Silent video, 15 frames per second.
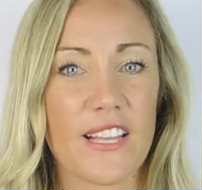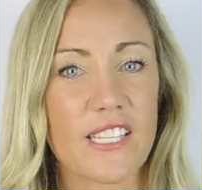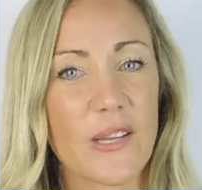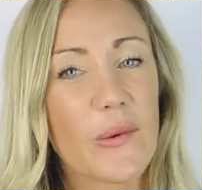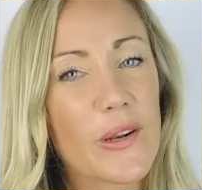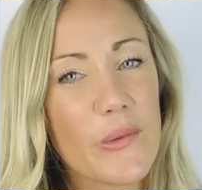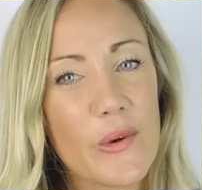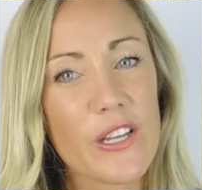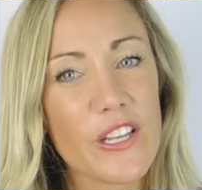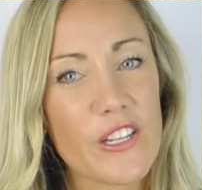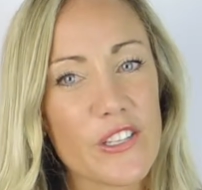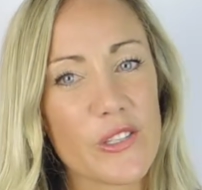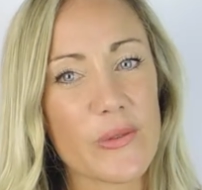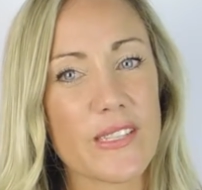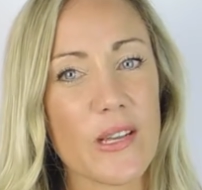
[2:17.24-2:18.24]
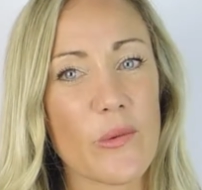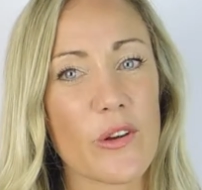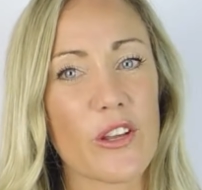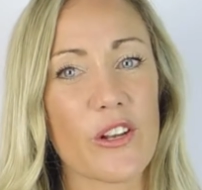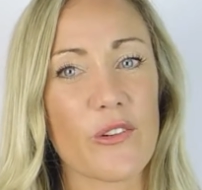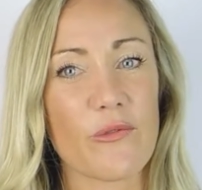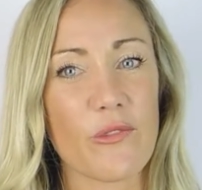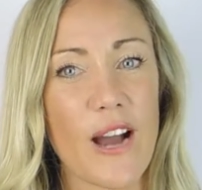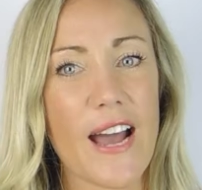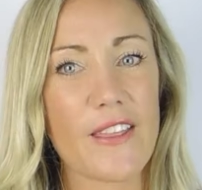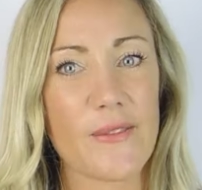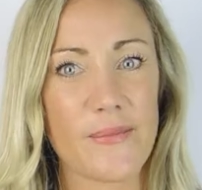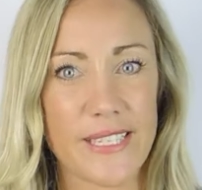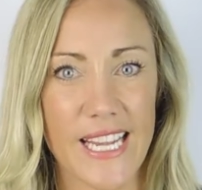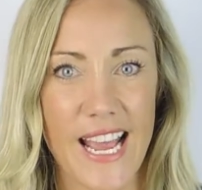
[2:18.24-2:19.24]
So what I want you to do is I want you to write
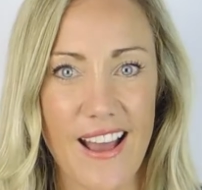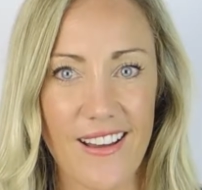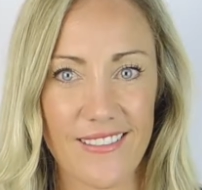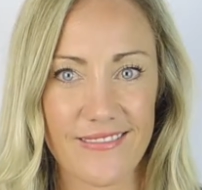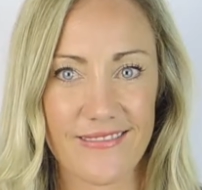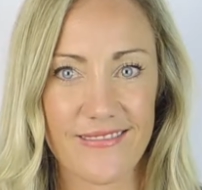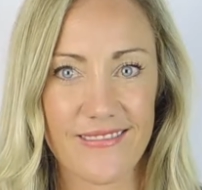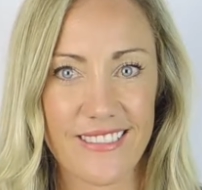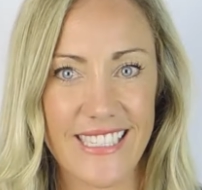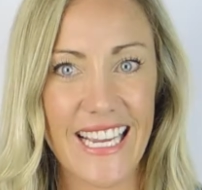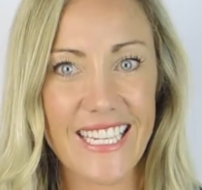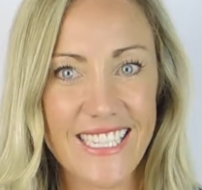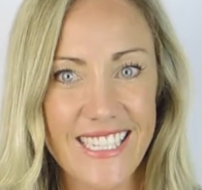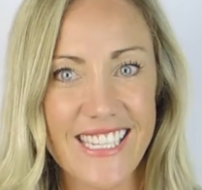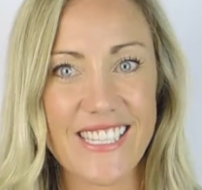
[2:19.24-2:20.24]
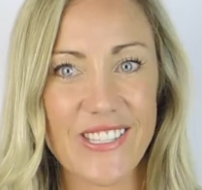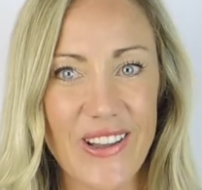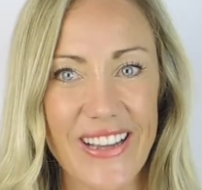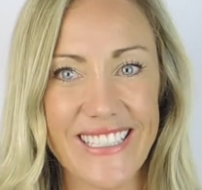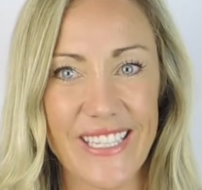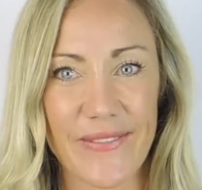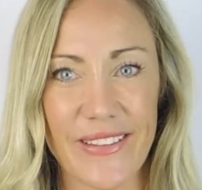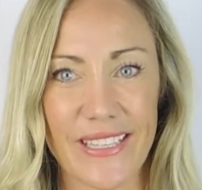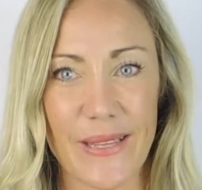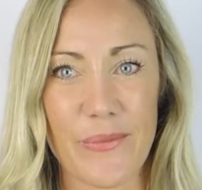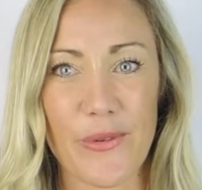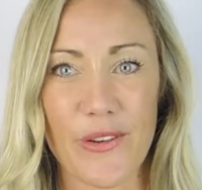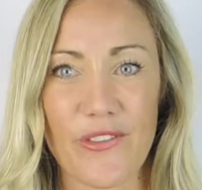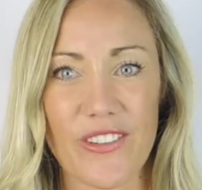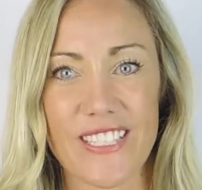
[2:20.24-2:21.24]
them down. It's actually scientifically
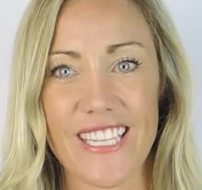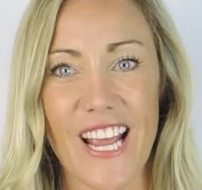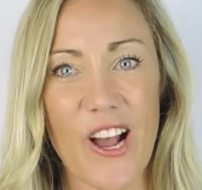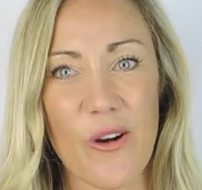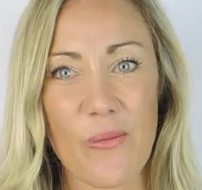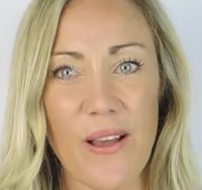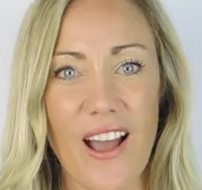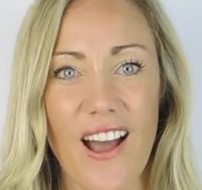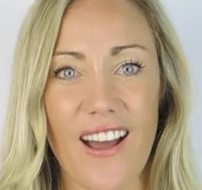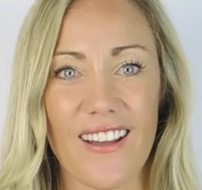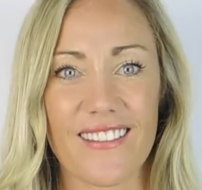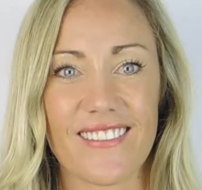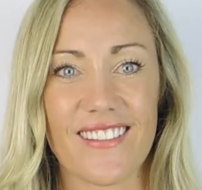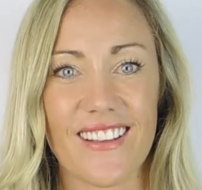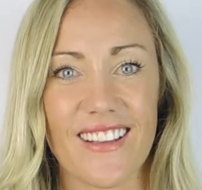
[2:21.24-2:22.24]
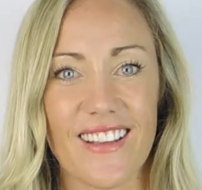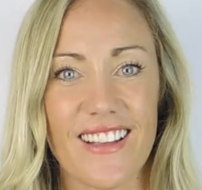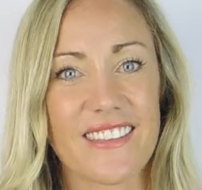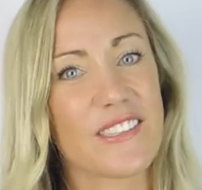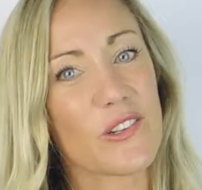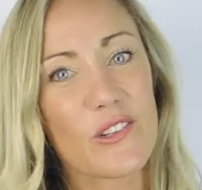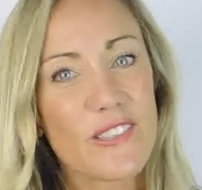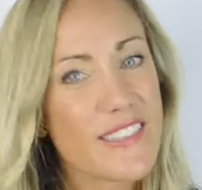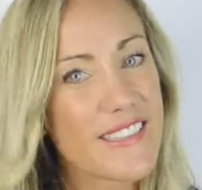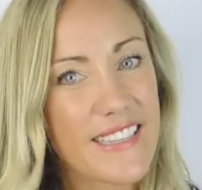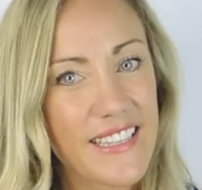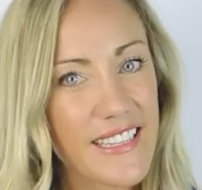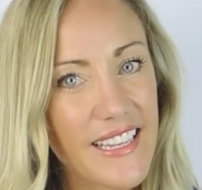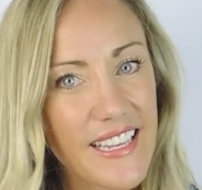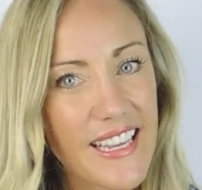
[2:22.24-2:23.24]
proven to help out. It's not
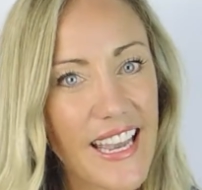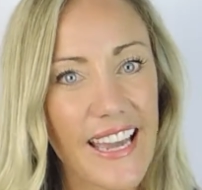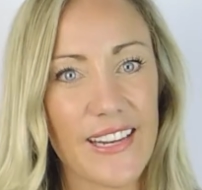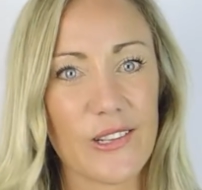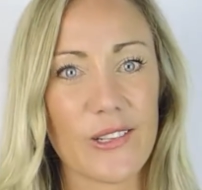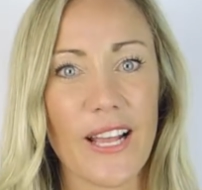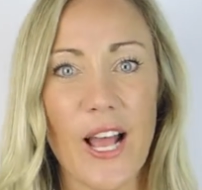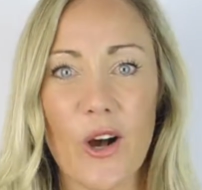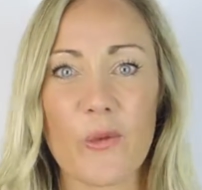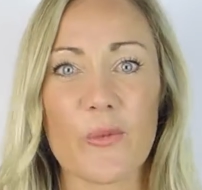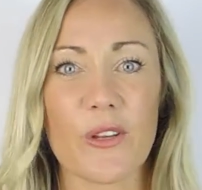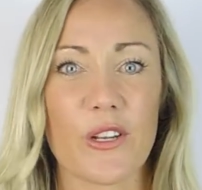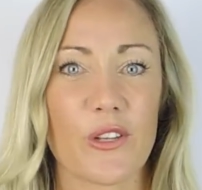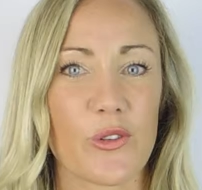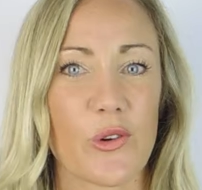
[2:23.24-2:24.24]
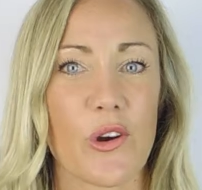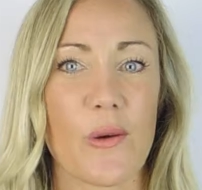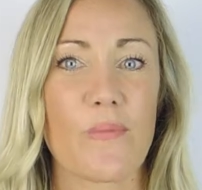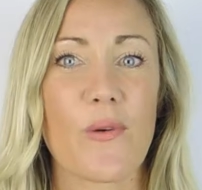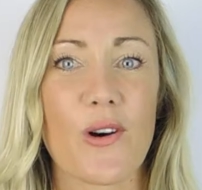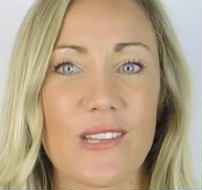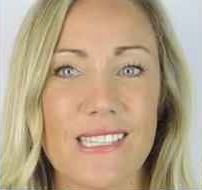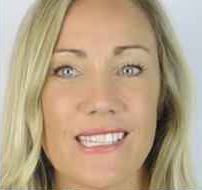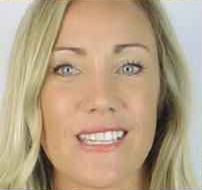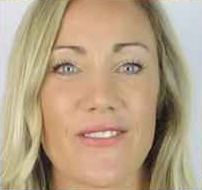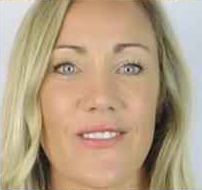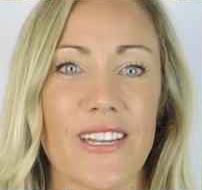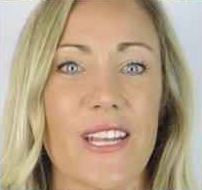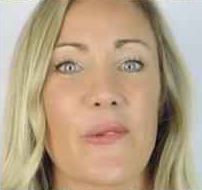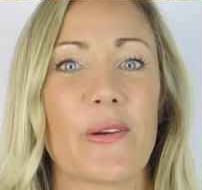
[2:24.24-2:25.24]
silly, and it'll help you to draw on
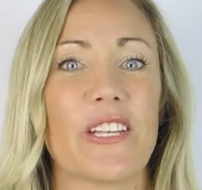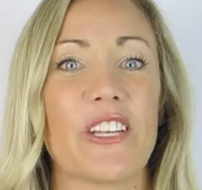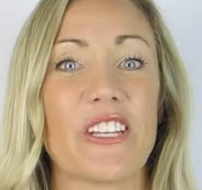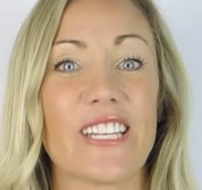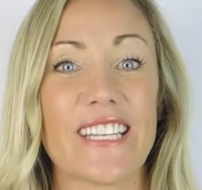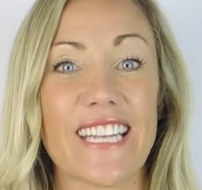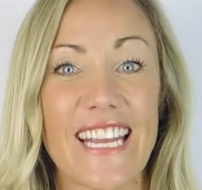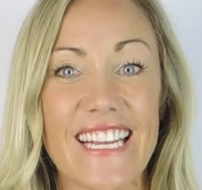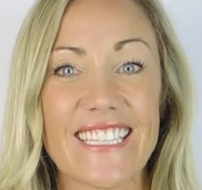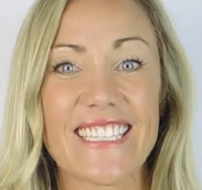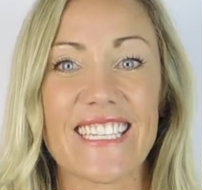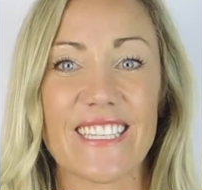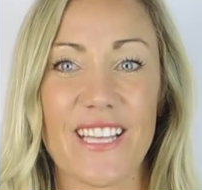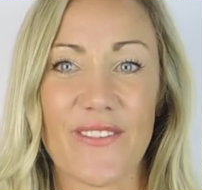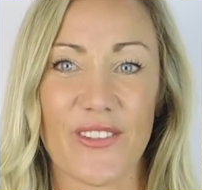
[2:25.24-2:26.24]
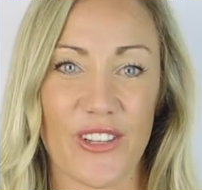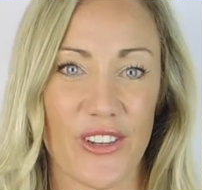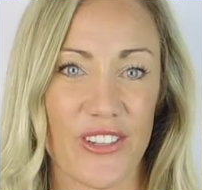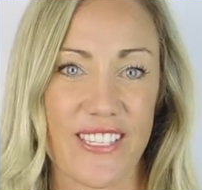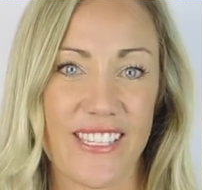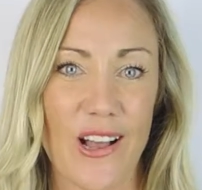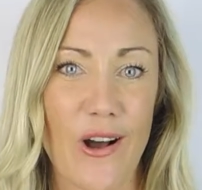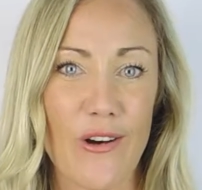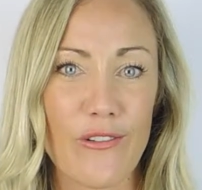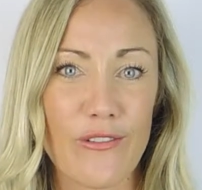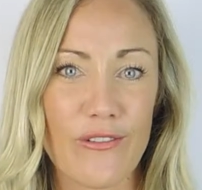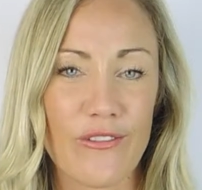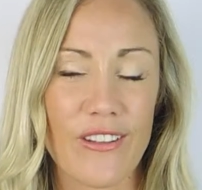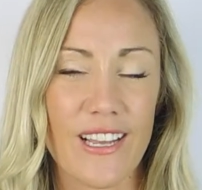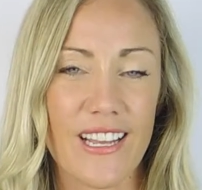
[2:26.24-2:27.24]
positivity when you need to love on
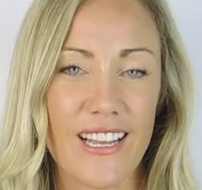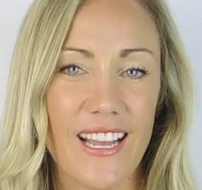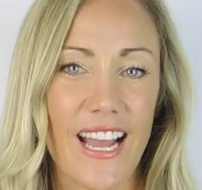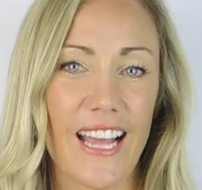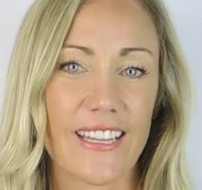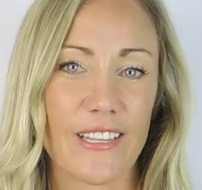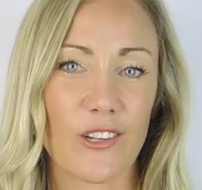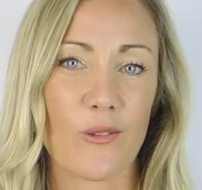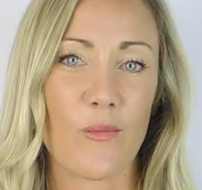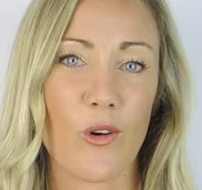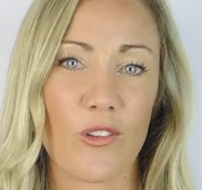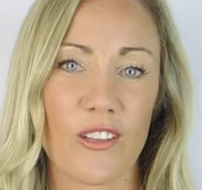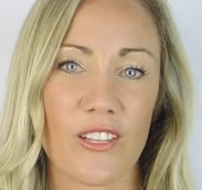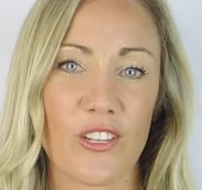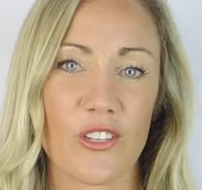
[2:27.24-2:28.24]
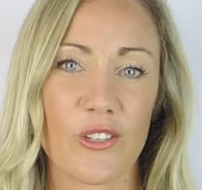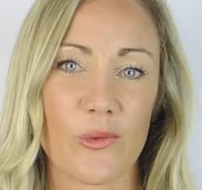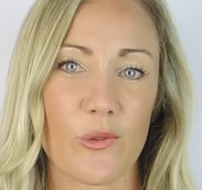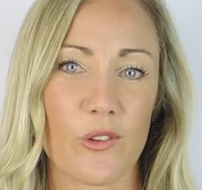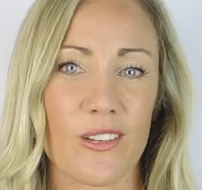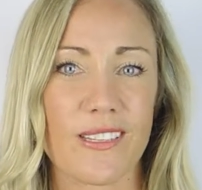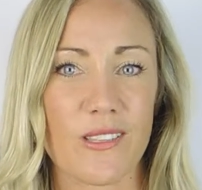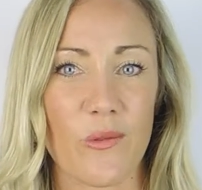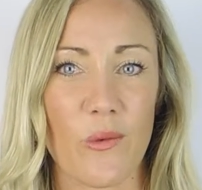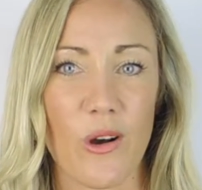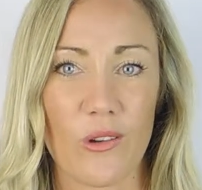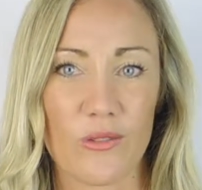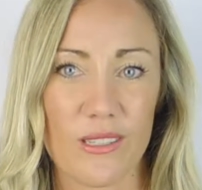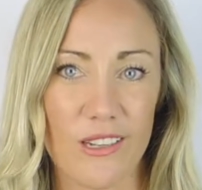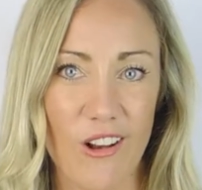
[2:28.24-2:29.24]
yourself a little more than usual because the
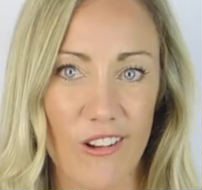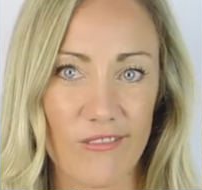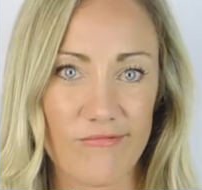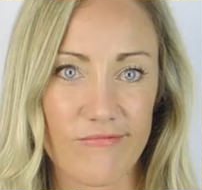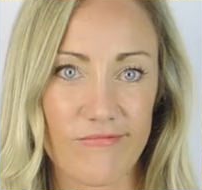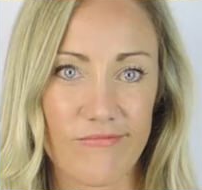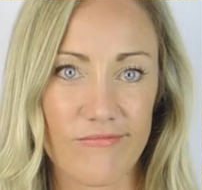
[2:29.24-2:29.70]
world's not.